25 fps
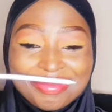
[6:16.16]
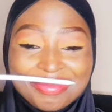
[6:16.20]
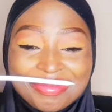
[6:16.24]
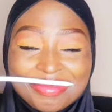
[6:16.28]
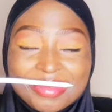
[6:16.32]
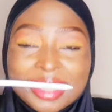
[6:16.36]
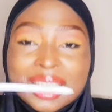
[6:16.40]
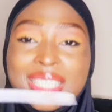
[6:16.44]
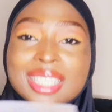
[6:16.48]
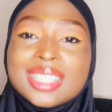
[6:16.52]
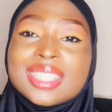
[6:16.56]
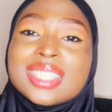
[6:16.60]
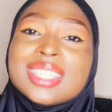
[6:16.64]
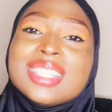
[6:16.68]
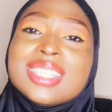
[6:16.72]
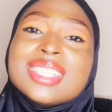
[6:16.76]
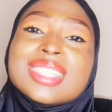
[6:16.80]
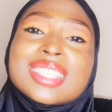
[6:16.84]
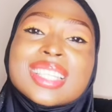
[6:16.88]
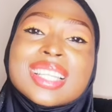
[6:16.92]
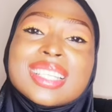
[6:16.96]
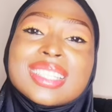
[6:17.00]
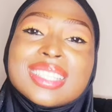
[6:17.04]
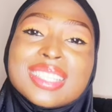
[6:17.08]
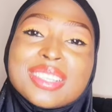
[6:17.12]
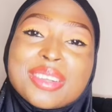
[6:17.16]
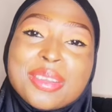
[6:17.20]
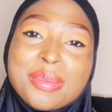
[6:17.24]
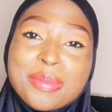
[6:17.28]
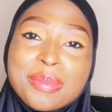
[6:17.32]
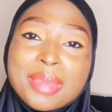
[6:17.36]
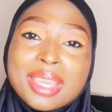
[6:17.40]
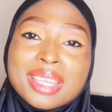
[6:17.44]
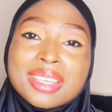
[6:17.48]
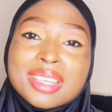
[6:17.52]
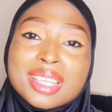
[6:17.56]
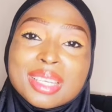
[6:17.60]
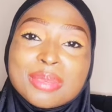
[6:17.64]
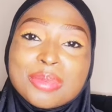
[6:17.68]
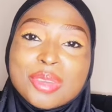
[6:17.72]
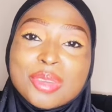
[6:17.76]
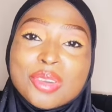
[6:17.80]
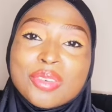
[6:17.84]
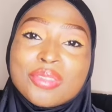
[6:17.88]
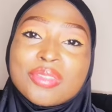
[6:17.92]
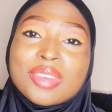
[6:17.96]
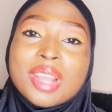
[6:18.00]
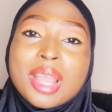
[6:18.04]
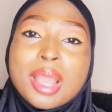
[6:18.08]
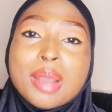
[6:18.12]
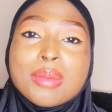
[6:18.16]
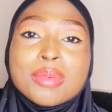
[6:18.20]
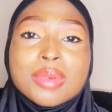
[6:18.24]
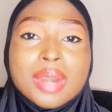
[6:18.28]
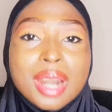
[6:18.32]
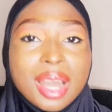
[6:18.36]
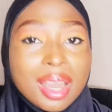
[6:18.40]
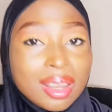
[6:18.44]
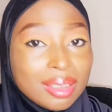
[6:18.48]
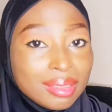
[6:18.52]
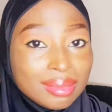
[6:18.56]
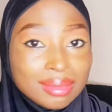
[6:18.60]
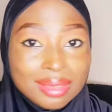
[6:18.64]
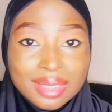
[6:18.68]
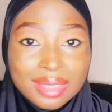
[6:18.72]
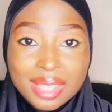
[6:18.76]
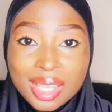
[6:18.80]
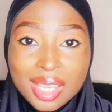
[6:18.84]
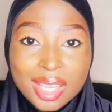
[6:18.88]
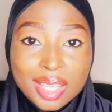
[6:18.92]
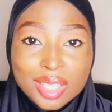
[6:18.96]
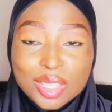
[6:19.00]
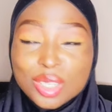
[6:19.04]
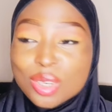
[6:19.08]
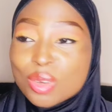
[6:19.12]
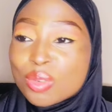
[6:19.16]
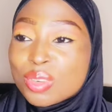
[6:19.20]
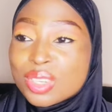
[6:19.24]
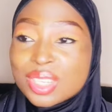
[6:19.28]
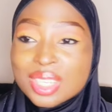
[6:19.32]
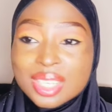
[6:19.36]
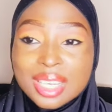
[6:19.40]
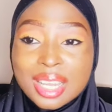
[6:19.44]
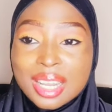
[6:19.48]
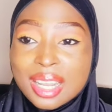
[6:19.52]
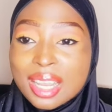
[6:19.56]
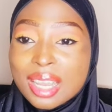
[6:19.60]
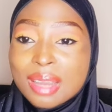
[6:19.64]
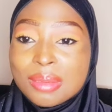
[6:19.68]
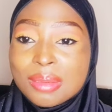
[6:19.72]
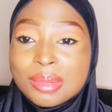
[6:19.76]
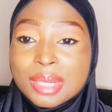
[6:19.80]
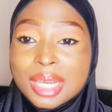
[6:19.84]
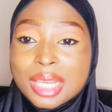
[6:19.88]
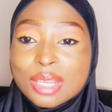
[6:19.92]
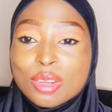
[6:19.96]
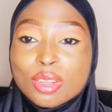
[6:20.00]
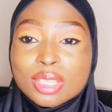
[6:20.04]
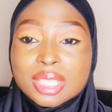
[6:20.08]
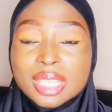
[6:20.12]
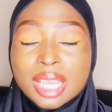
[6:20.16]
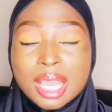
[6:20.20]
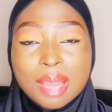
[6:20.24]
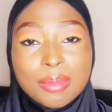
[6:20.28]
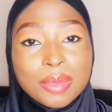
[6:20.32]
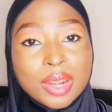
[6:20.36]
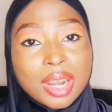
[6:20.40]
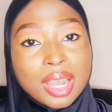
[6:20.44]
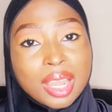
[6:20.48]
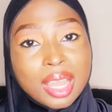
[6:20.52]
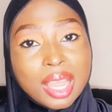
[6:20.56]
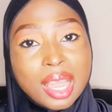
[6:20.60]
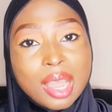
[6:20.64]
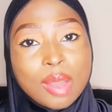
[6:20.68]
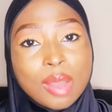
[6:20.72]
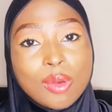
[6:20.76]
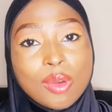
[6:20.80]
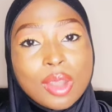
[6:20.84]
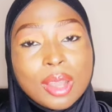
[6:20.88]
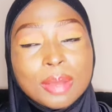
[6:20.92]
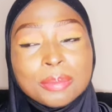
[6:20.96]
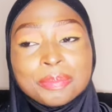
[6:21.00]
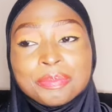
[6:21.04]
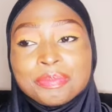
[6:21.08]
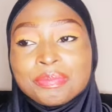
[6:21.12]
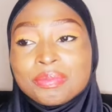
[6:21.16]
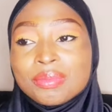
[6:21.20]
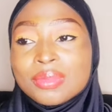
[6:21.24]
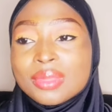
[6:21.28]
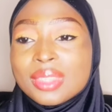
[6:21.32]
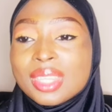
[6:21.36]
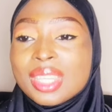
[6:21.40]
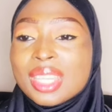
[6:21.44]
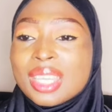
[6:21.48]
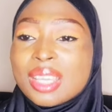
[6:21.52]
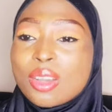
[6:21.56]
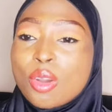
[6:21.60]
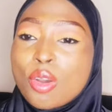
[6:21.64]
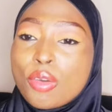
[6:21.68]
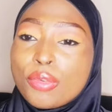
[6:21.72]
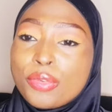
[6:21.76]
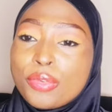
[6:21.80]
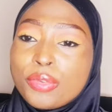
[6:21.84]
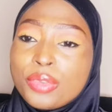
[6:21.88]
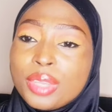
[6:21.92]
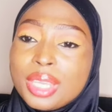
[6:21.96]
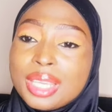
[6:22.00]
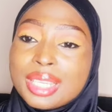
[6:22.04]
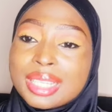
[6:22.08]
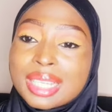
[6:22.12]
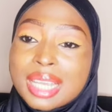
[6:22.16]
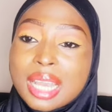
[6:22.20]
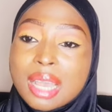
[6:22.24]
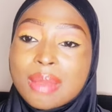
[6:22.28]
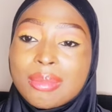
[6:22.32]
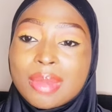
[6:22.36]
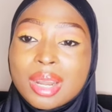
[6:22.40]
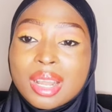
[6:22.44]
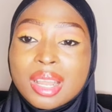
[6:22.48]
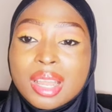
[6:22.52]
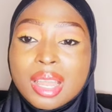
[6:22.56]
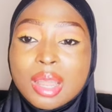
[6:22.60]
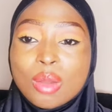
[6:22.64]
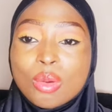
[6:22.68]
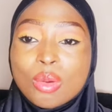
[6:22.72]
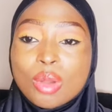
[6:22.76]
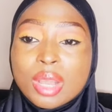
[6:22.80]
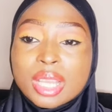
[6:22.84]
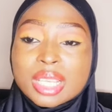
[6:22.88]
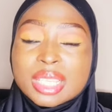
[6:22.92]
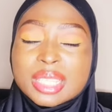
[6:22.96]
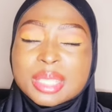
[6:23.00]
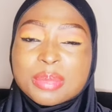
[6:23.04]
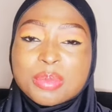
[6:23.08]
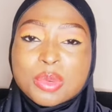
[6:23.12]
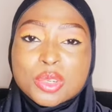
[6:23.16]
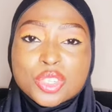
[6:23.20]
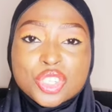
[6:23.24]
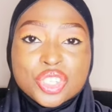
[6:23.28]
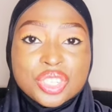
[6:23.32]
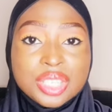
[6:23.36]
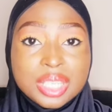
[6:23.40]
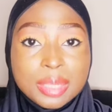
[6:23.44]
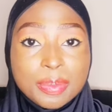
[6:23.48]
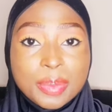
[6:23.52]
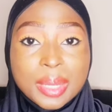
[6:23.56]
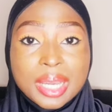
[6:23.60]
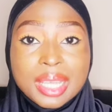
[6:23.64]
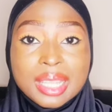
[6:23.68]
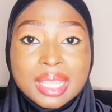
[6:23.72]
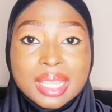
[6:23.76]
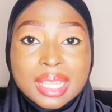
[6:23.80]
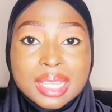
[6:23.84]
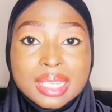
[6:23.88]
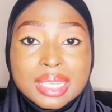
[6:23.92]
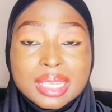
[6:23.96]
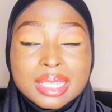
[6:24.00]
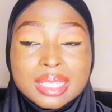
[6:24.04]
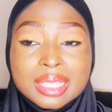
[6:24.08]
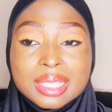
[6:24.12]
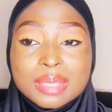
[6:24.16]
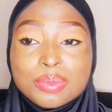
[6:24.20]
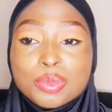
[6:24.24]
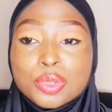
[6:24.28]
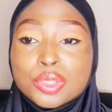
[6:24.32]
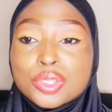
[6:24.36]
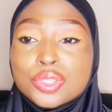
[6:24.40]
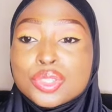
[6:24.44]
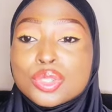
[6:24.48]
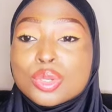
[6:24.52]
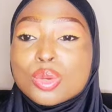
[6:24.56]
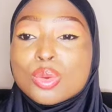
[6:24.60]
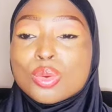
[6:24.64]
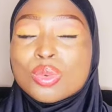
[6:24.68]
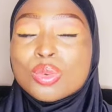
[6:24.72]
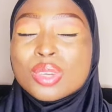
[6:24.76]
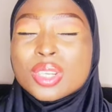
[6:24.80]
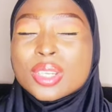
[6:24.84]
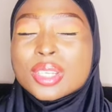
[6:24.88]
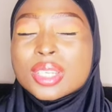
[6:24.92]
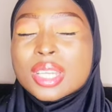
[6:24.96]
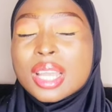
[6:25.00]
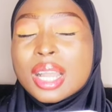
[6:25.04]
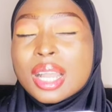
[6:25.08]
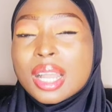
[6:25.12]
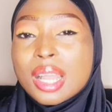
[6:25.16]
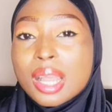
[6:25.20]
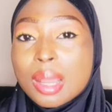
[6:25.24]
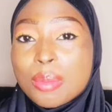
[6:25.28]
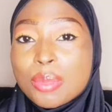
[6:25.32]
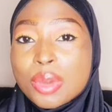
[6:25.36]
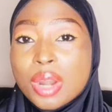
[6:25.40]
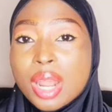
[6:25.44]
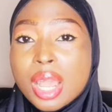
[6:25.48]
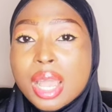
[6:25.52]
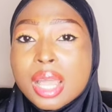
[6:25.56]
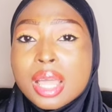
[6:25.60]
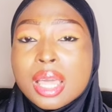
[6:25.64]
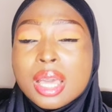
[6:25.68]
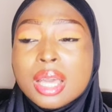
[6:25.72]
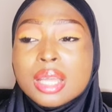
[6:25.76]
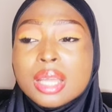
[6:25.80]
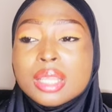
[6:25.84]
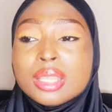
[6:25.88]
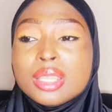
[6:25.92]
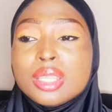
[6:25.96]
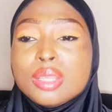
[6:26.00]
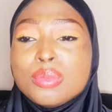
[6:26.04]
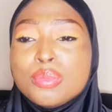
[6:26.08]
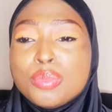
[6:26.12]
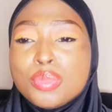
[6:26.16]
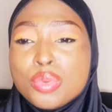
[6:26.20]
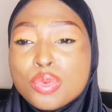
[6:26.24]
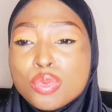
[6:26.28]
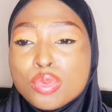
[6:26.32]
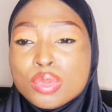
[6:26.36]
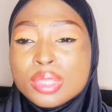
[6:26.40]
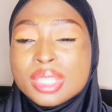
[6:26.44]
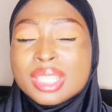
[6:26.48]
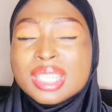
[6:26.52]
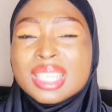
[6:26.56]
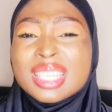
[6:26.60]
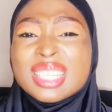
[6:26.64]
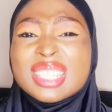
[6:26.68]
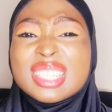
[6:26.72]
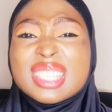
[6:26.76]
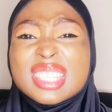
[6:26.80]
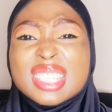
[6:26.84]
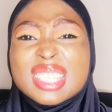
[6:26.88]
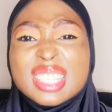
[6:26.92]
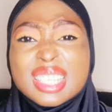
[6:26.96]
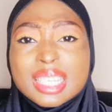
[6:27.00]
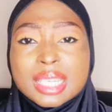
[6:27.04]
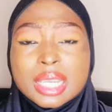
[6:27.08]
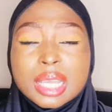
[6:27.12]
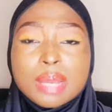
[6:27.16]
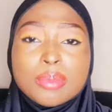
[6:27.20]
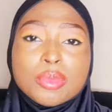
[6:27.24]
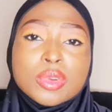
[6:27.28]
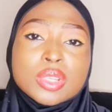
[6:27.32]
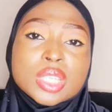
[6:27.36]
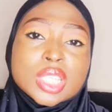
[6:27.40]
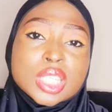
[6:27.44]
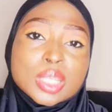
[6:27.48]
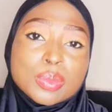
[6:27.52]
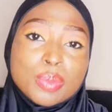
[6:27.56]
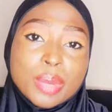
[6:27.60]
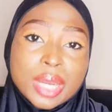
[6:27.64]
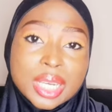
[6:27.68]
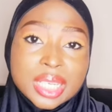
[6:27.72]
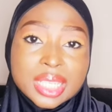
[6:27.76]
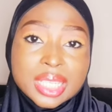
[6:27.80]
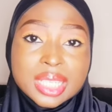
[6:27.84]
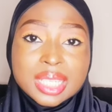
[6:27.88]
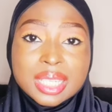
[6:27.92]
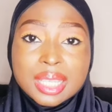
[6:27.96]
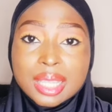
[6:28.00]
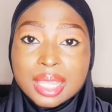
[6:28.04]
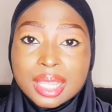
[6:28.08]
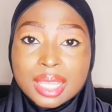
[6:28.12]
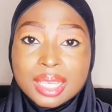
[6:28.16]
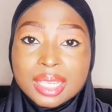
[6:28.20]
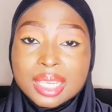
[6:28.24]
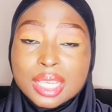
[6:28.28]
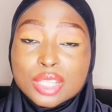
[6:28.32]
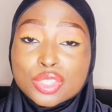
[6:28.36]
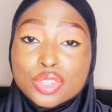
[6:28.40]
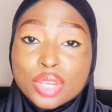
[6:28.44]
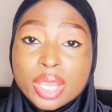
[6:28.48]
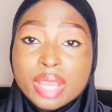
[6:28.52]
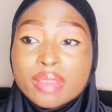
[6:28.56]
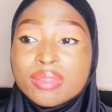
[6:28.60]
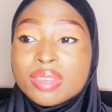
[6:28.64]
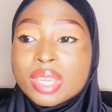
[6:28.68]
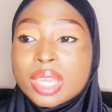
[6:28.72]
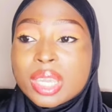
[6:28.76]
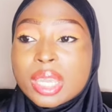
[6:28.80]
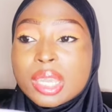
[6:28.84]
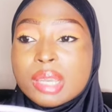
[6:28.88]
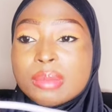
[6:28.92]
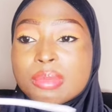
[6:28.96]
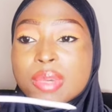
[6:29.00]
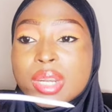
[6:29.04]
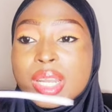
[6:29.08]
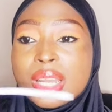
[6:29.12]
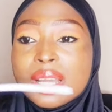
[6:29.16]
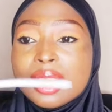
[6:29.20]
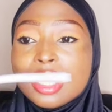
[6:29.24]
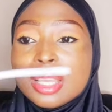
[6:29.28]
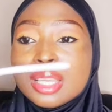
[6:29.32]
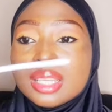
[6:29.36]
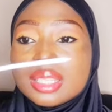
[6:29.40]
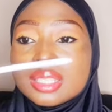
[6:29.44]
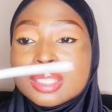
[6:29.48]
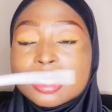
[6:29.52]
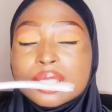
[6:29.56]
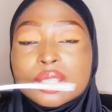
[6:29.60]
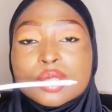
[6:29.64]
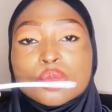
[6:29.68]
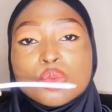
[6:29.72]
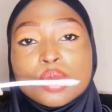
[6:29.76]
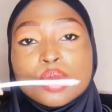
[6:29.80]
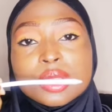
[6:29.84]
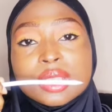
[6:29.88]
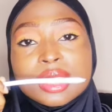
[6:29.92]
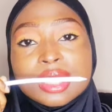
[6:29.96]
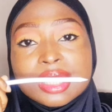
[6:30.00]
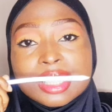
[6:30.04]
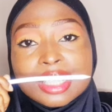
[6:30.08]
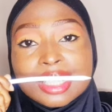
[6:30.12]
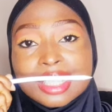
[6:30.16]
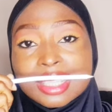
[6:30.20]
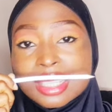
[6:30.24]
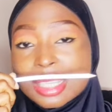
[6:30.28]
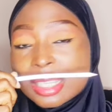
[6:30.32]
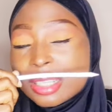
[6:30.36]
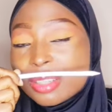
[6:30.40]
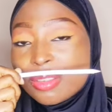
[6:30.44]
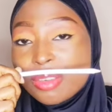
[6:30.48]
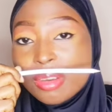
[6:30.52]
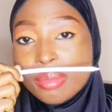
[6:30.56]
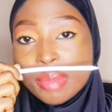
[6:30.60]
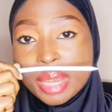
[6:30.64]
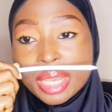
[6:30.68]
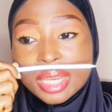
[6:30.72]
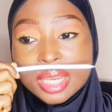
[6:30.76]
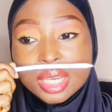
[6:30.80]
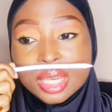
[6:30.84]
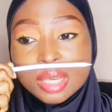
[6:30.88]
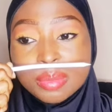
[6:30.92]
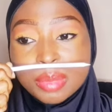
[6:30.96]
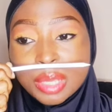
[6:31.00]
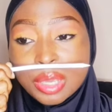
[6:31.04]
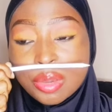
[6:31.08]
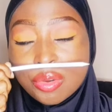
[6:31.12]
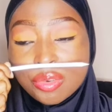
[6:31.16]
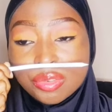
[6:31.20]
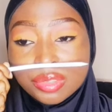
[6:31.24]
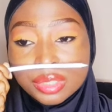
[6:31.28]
it instantly reminded me of Camera, the original Camera, not Camera Kawa. The coffee in Camera Kawa is much deeper than this, but the original Camera, the boozy, cinnamon, spicy thing that you have in Camera, this is what this instantly reminded me of.